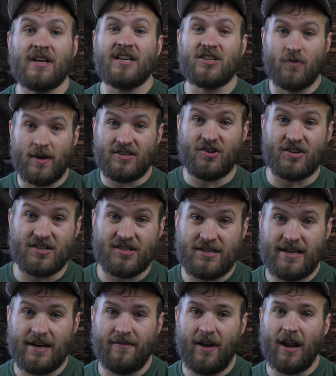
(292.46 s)
So as you can
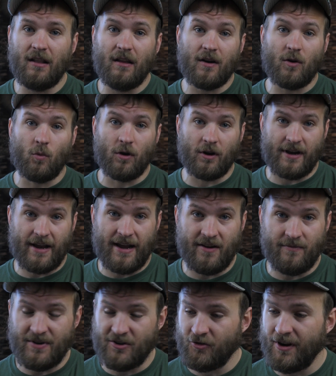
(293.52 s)
see, I've got a lot of work ahead
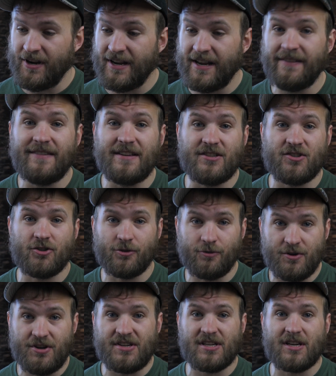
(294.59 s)
of me trying to get these
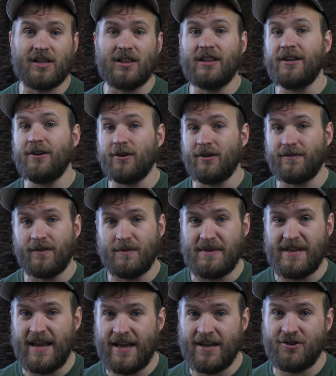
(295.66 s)
trees cleared from
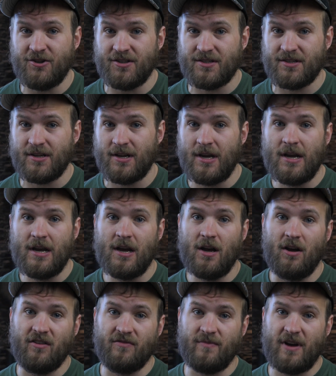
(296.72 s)
the edges
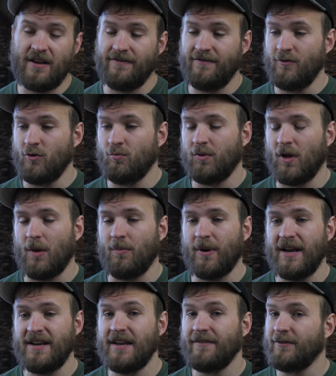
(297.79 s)
of my food plot. But
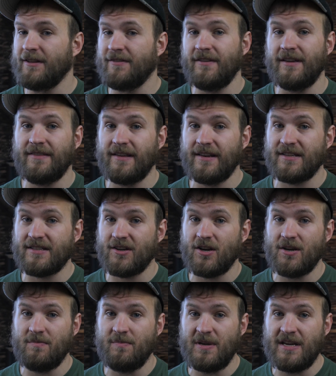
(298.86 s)
I definitely think that it's
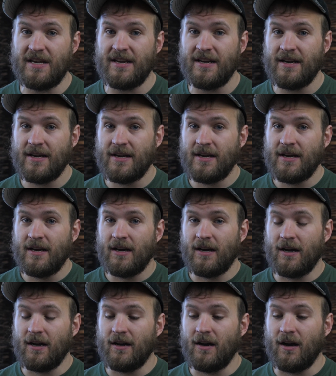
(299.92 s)
going to be
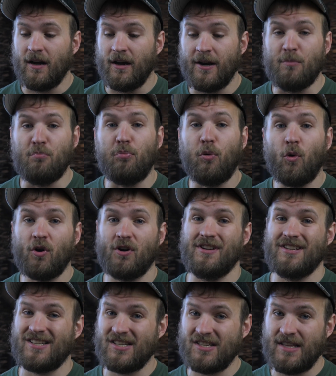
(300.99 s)
an
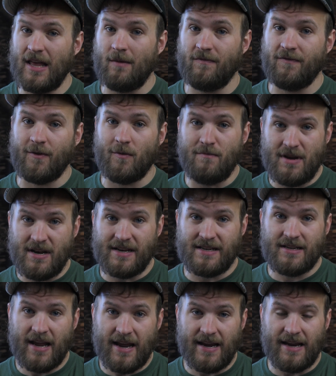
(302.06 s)
important step for me to
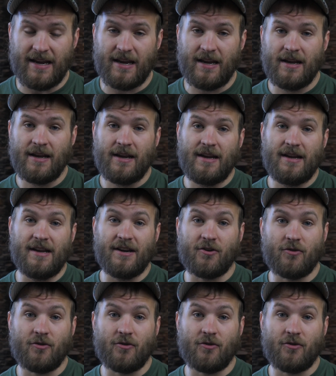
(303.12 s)
take in